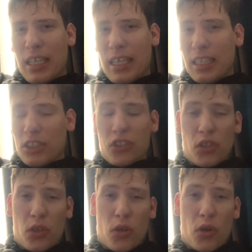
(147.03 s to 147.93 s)
And
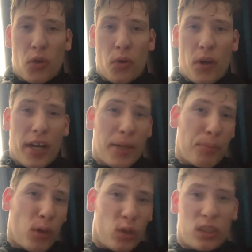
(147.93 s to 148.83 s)
so I
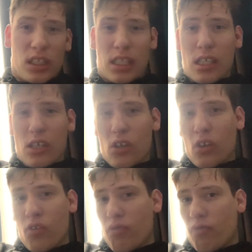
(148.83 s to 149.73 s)
posted it
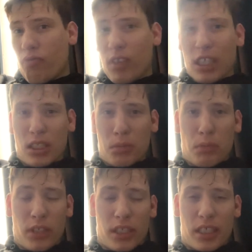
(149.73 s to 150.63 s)
on
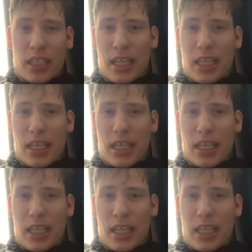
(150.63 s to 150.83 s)
Facebook,